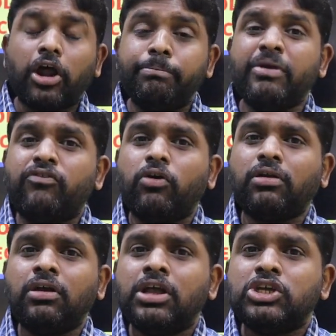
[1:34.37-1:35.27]
or
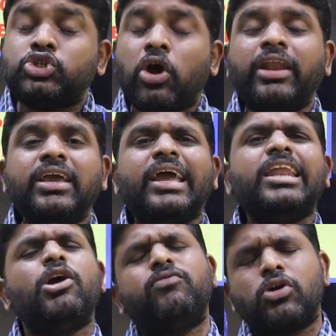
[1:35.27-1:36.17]
before
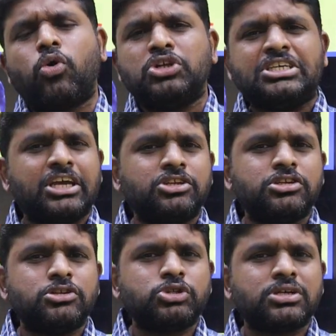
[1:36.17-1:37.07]
joining any of the coaching
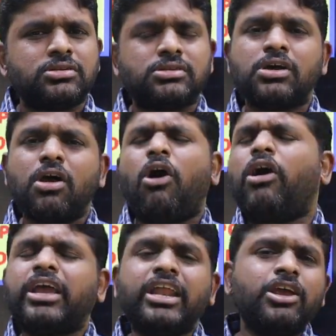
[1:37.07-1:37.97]
institutions
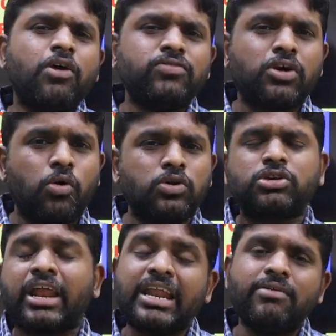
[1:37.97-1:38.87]
or any of the
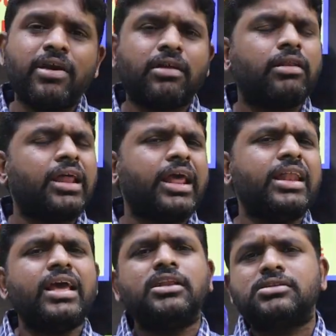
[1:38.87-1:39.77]
course or anywhere,
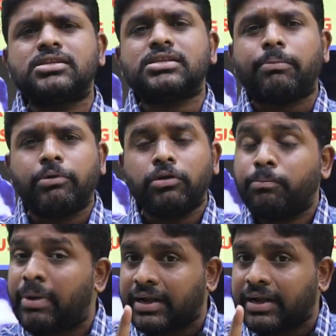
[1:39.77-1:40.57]
any else, it's up to you.